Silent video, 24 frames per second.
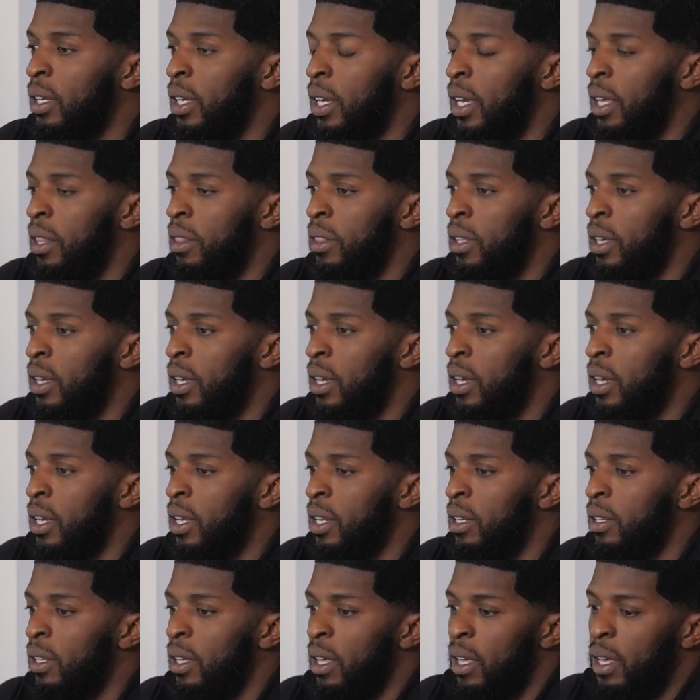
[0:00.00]
And
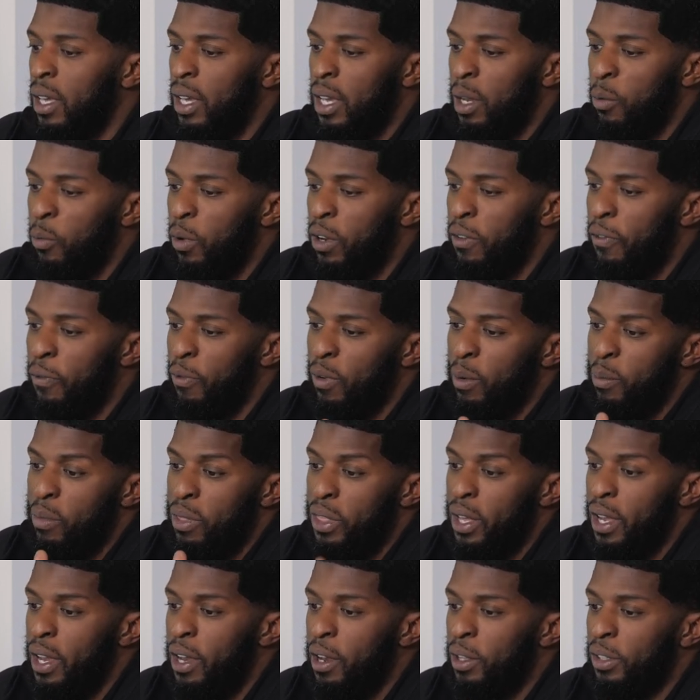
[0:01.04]
then it went from
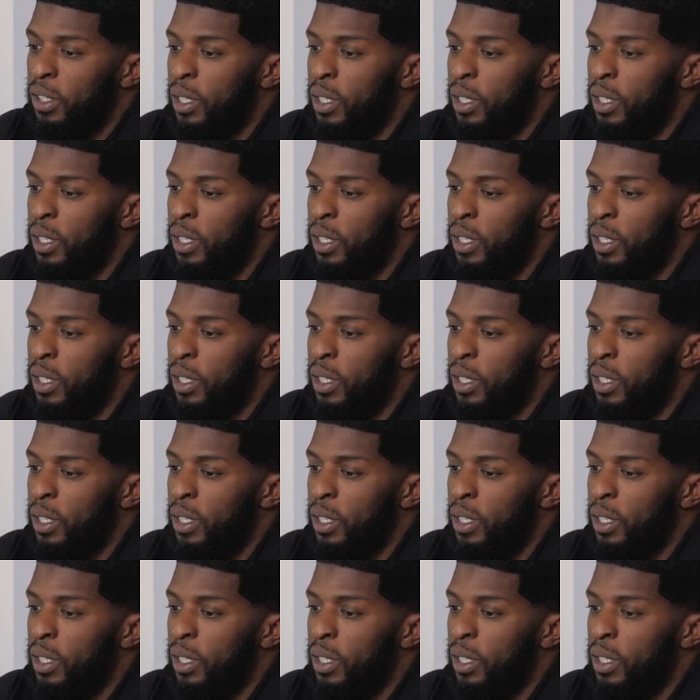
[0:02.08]
there.